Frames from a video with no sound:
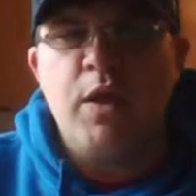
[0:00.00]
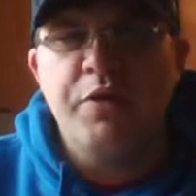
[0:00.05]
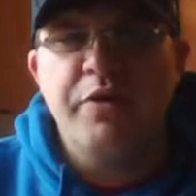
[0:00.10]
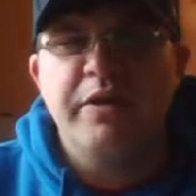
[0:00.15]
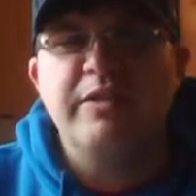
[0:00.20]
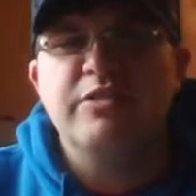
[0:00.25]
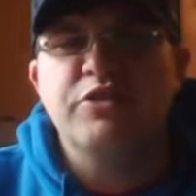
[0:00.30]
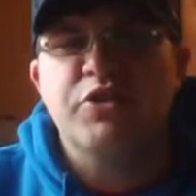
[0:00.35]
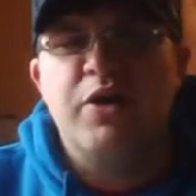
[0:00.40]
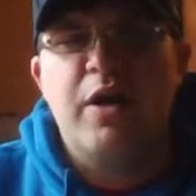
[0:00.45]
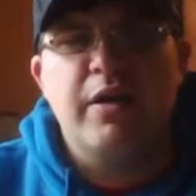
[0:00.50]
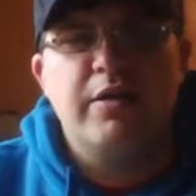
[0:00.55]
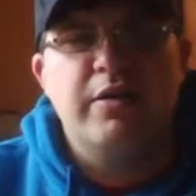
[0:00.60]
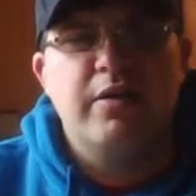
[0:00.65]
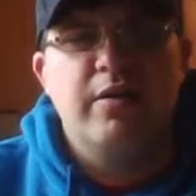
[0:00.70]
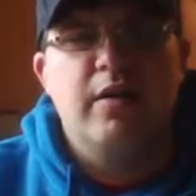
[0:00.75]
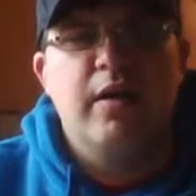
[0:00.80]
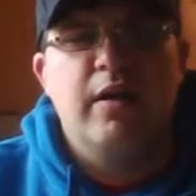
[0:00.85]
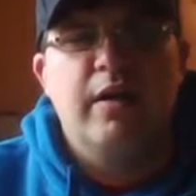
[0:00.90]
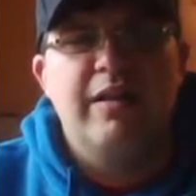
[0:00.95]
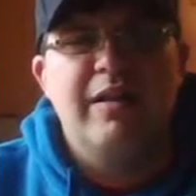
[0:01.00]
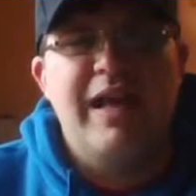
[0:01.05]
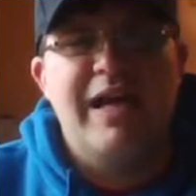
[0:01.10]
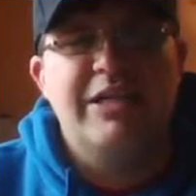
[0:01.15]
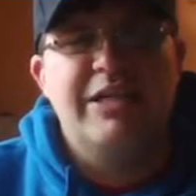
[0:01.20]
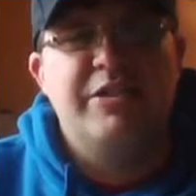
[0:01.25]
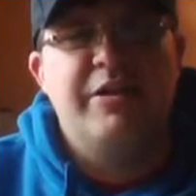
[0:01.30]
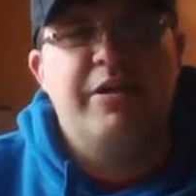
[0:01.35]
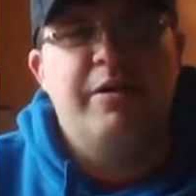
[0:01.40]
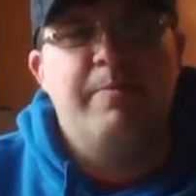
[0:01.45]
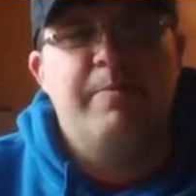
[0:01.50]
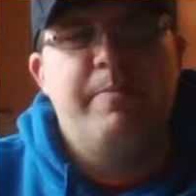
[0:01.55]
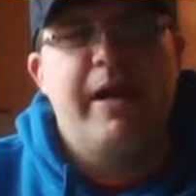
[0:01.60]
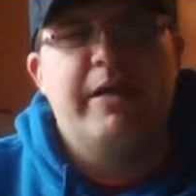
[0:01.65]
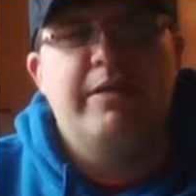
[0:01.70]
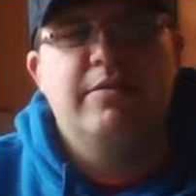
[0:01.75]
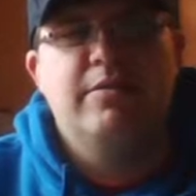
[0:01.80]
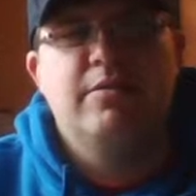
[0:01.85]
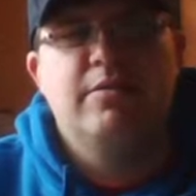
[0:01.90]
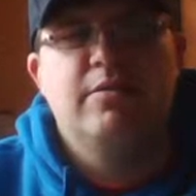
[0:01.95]
you get the stronger clash in air
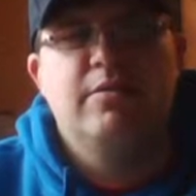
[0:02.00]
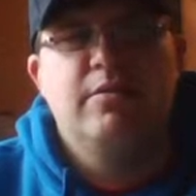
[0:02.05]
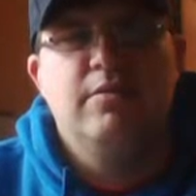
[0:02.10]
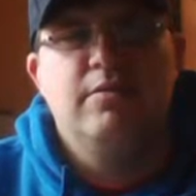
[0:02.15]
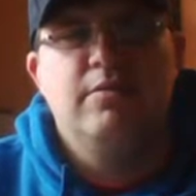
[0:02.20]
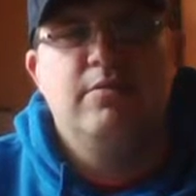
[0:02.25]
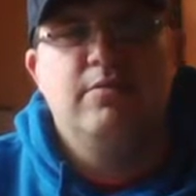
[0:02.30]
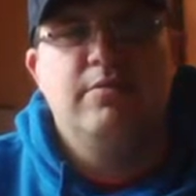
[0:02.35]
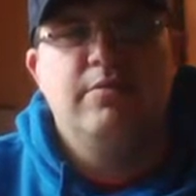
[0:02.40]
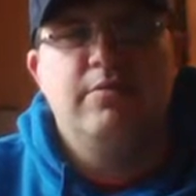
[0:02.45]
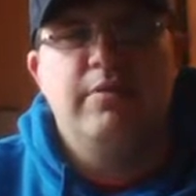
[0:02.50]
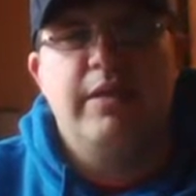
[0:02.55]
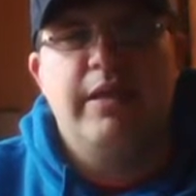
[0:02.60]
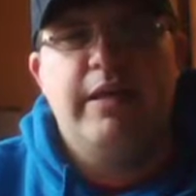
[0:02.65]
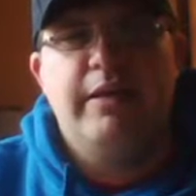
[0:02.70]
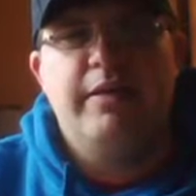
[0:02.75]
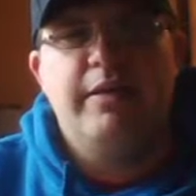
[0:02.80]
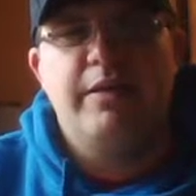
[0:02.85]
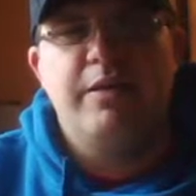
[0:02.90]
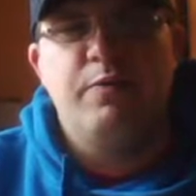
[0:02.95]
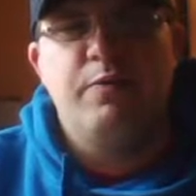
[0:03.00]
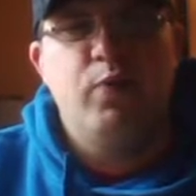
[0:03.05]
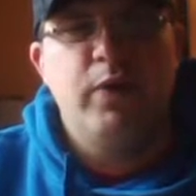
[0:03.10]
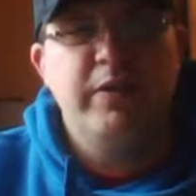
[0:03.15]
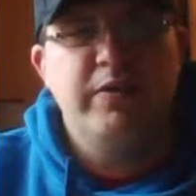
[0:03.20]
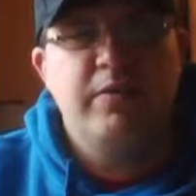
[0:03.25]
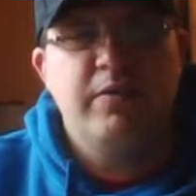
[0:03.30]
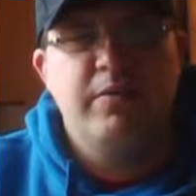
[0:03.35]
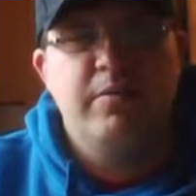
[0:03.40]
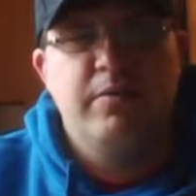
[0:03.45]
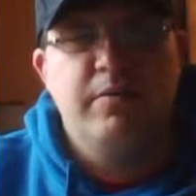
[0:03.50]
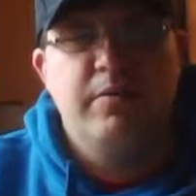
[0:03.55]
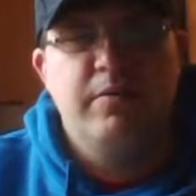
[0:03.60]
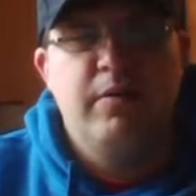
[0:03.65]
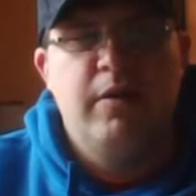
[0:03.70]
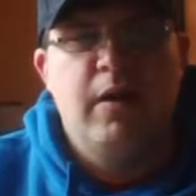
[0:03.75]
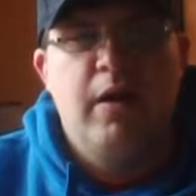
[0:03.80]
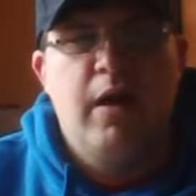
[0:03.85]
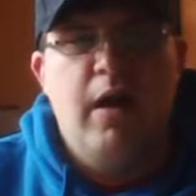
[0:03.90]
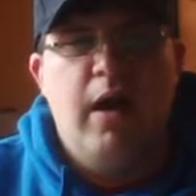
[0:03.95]
mass in the winter,
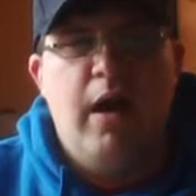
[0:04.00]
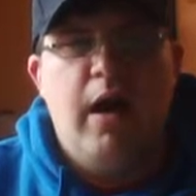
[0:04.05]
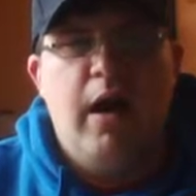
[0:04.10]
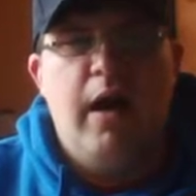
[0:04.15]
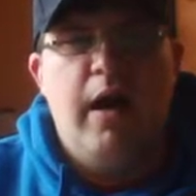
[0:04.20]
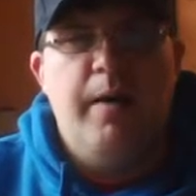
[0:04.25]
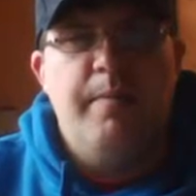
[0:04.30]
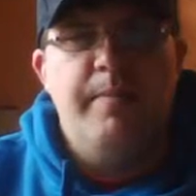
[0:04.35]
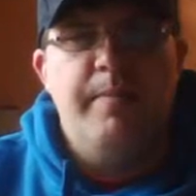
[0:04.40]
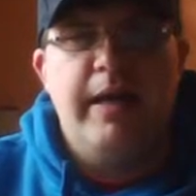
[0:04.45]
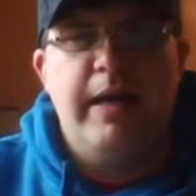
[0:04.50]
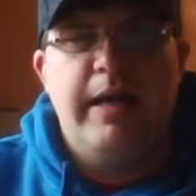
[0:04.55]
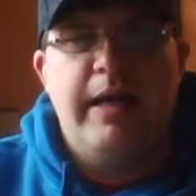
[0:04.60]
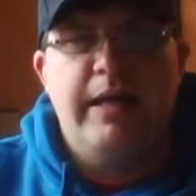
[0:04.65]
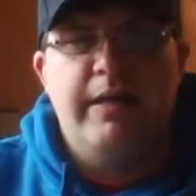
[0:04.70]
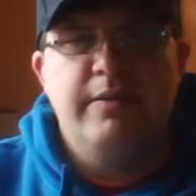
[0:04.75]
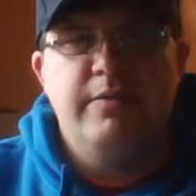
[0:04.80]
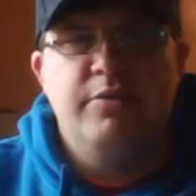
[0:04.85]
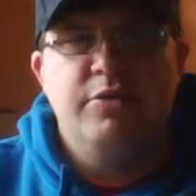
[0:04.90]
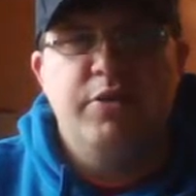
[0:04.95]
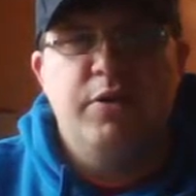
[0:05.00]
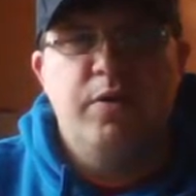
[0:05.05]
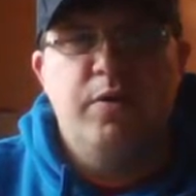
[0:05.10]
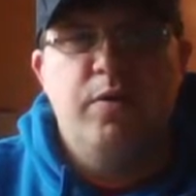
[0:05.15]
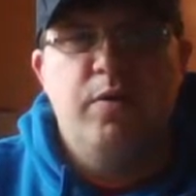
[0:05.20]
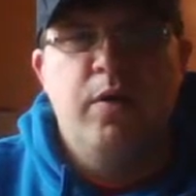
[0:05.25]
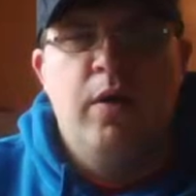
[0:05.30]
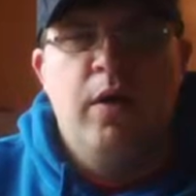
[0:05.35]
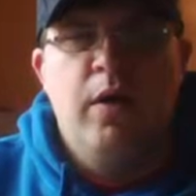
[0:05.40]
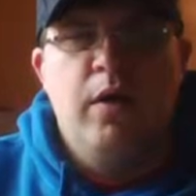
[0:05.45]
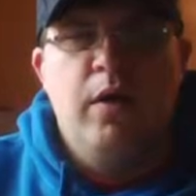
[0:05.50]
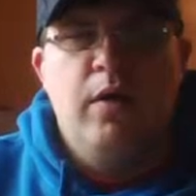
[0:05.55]
and so